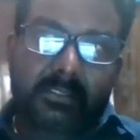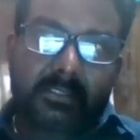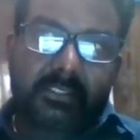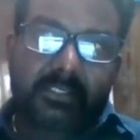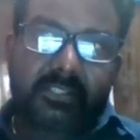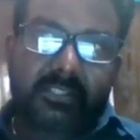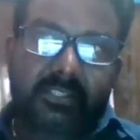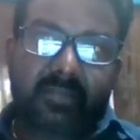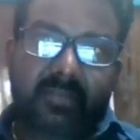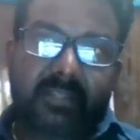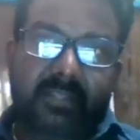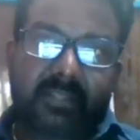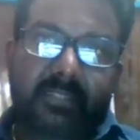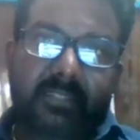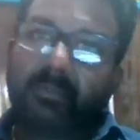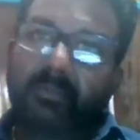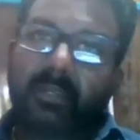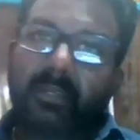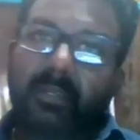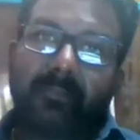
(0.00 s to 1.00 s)
See, for
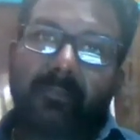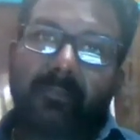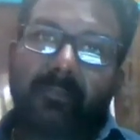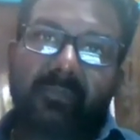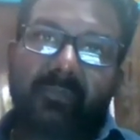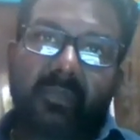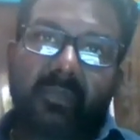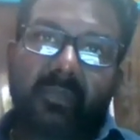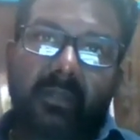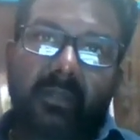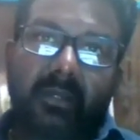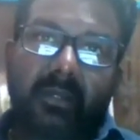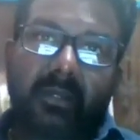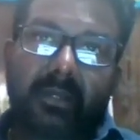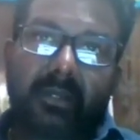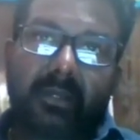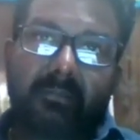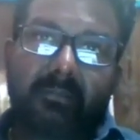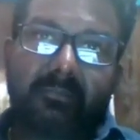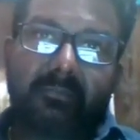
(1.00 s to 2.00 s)
example,
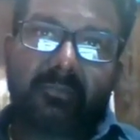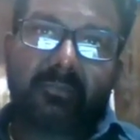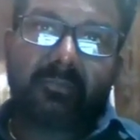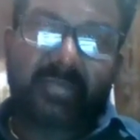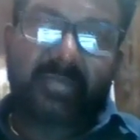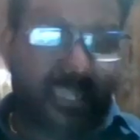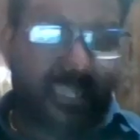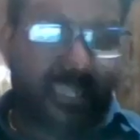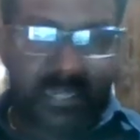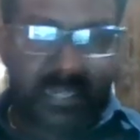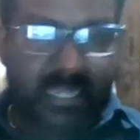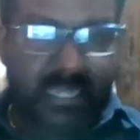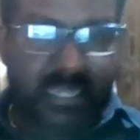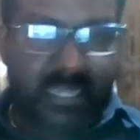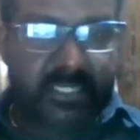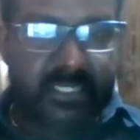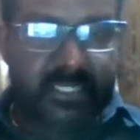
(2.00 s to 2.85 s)
technology is